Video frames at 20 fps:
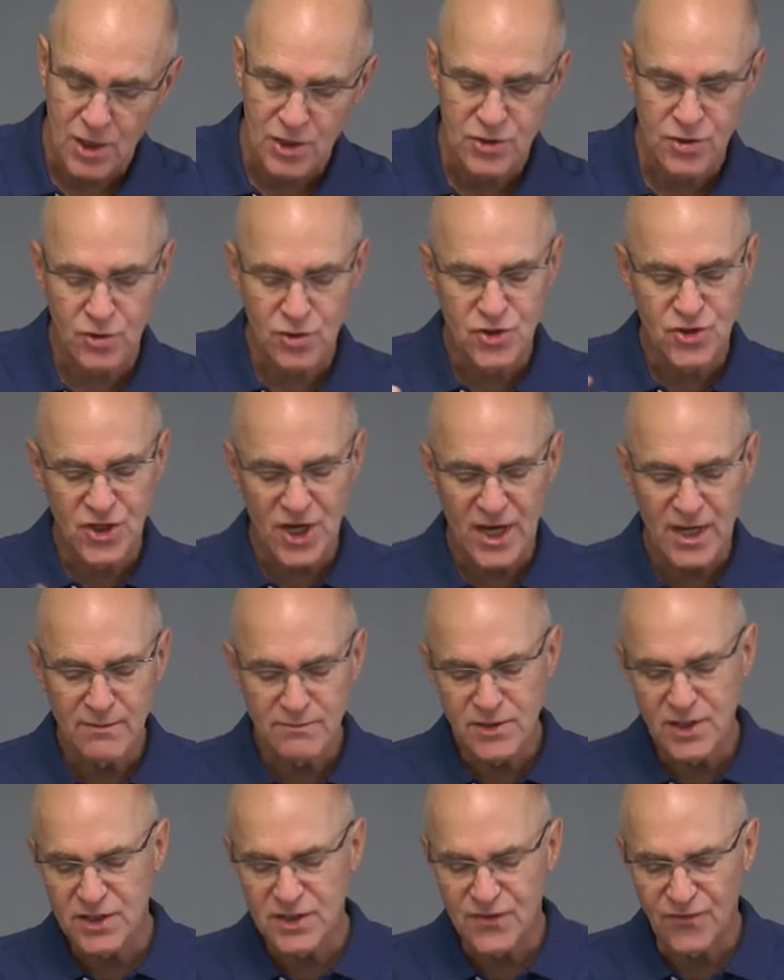So
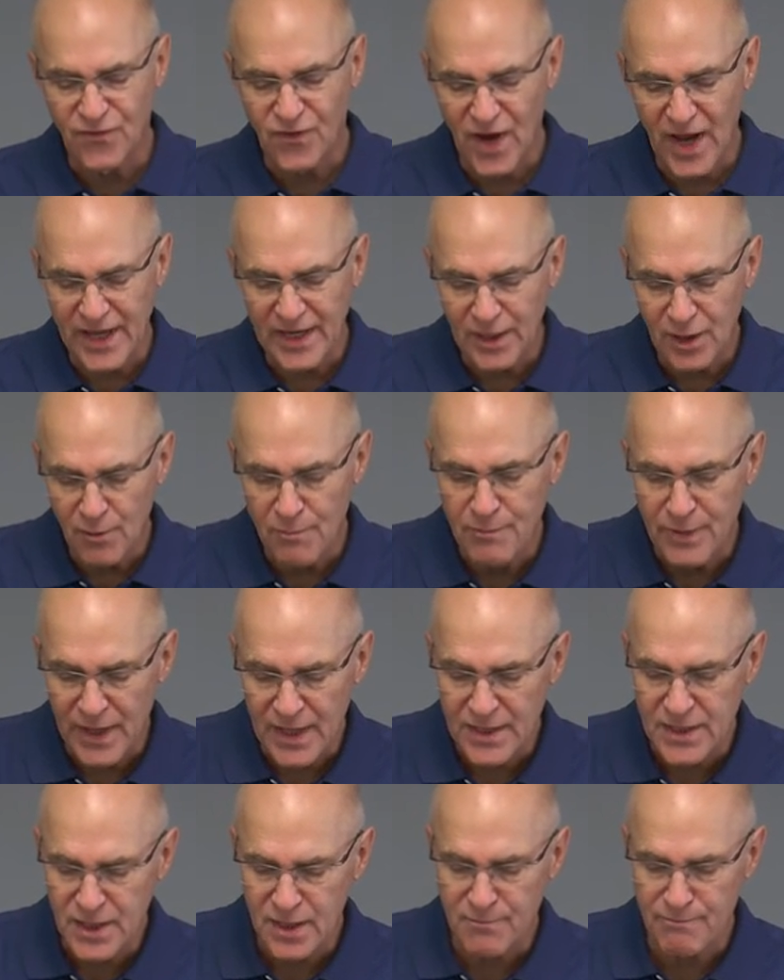James's final
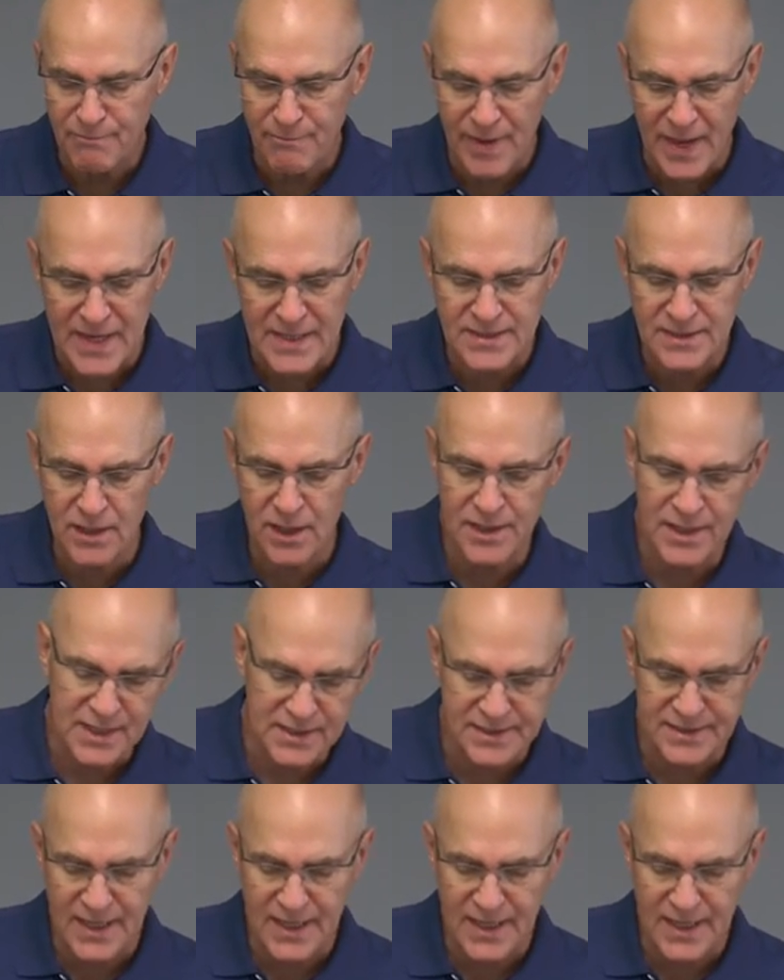opinion based on his